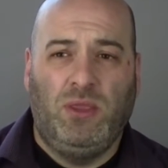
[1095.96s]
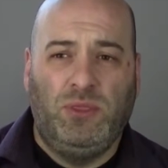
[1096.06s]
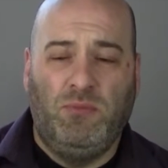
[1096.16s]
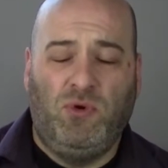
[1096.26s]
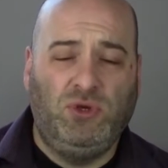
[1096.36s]

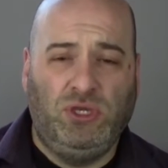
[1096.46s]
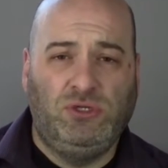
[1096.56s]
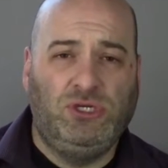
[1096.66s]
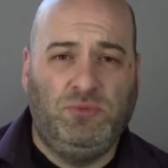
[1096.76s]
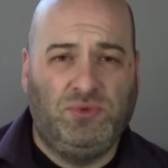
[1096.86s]
the more
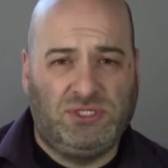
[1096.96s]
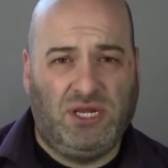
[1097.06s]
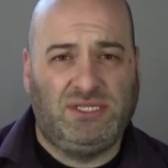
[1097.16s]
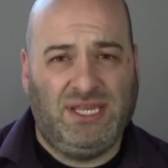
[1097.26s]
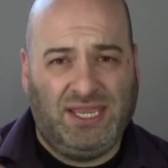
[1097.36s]
YouTube will
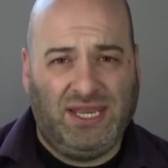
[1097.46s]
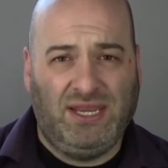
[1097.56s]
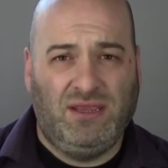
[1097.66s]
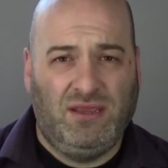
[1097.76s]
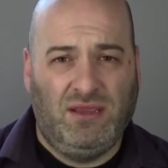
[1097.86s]
start taking
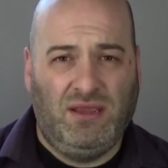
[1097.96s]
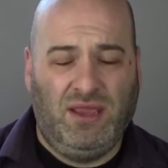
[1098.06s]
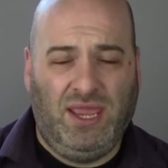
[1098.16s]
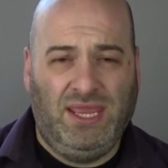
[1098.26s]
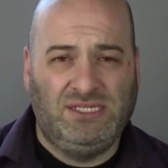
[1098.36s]
it
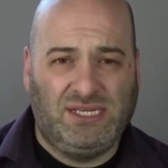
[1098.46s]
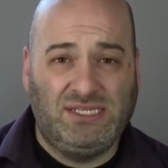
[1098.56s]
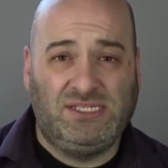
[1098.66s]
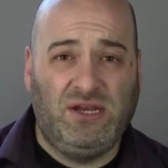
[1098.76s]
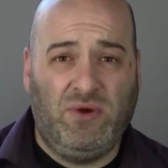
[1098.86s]
into
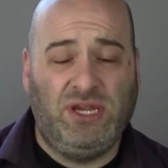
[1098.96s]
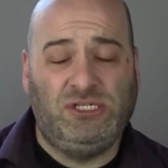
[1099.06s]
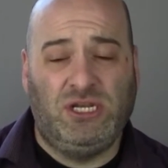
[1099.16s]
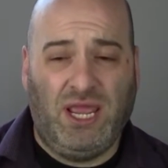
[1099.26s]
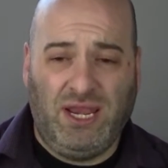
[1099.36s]

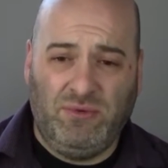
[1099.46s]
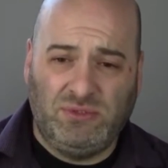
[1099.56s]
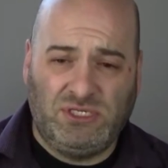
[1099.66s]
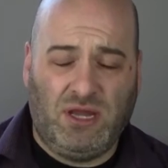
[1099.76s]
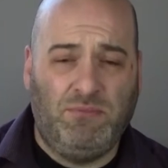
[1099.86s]
consideration and it will
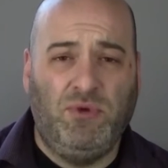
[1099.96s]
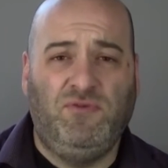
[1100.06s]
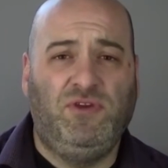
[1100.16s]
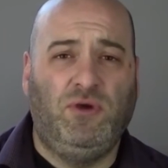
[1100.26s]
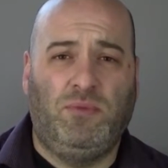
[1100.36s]
start
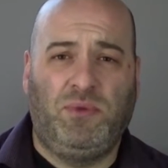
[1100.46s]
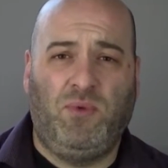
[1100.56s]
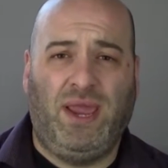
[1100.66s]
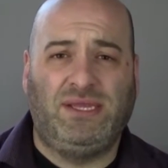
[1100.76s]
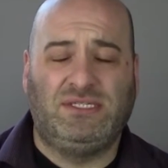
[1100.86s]
moving you up the
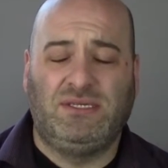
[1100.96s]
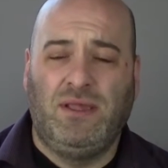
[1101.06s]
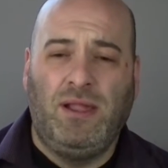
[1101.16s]
ranks.